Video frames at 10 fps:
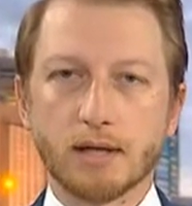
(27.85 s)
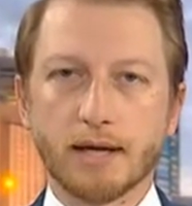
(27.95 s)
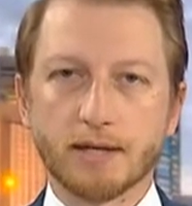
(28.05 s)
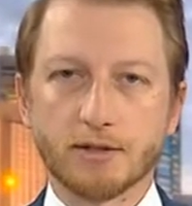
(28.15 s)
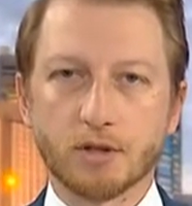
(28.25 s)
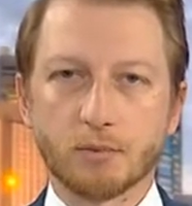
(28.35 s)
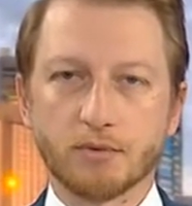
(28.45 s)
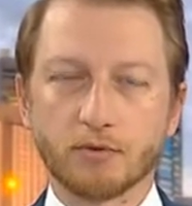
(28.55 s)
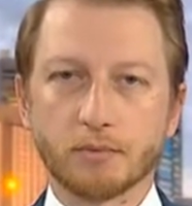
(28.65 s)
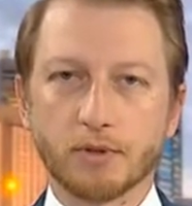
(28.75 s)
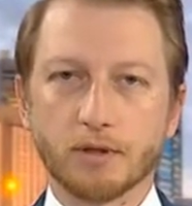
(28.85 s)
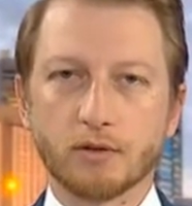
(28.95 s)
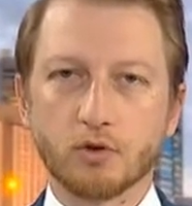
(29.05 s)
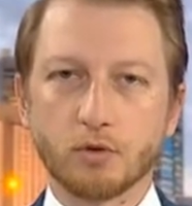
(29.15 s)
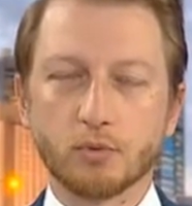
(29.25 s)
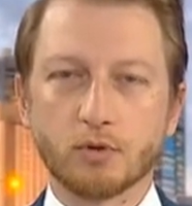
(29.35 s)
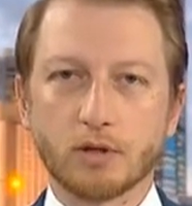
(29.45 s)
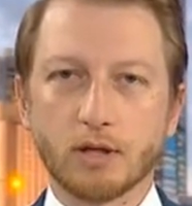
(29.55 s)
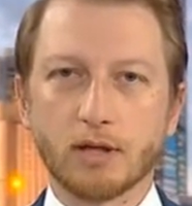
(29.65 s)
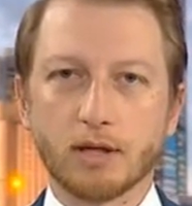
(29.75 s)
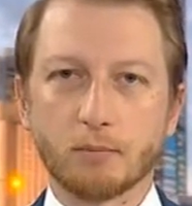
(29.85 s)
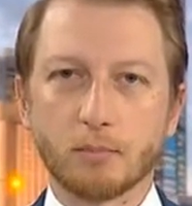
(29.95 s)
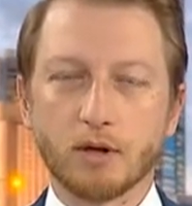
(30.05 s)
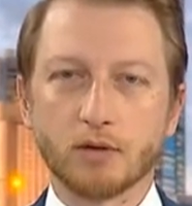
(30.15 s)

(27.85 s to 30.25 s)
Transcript: excerpts from the new book by